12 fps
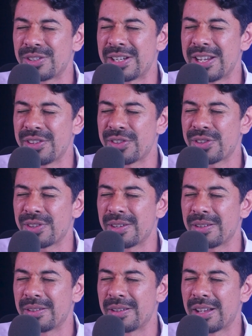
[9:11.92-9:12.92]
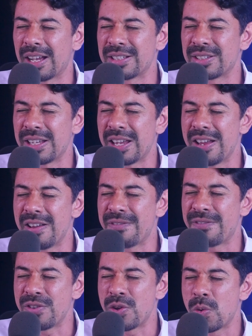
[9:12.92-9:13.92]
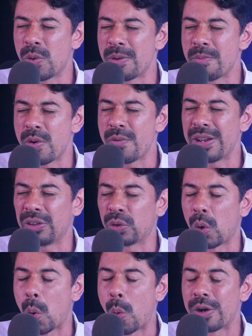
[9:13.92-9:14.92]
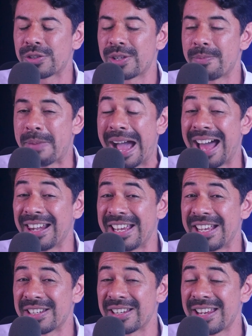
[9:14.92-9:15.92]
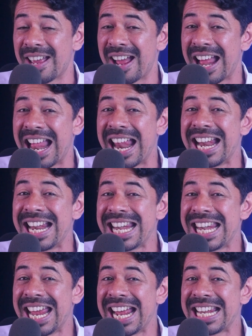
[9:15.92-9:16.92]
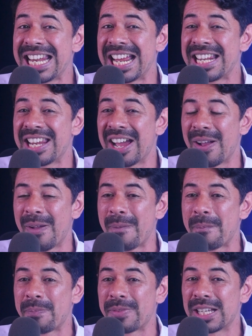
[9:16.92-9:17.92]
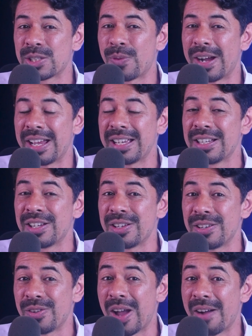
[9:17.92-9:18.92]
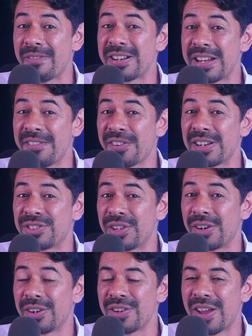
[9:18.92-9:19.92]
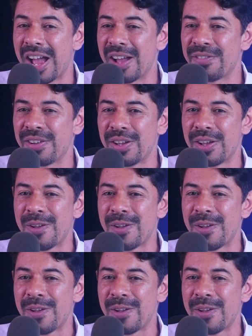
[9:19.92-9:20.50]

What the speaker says: teeth, as if you were moving towards the palate. Yeah. That's why you have a difference there. You have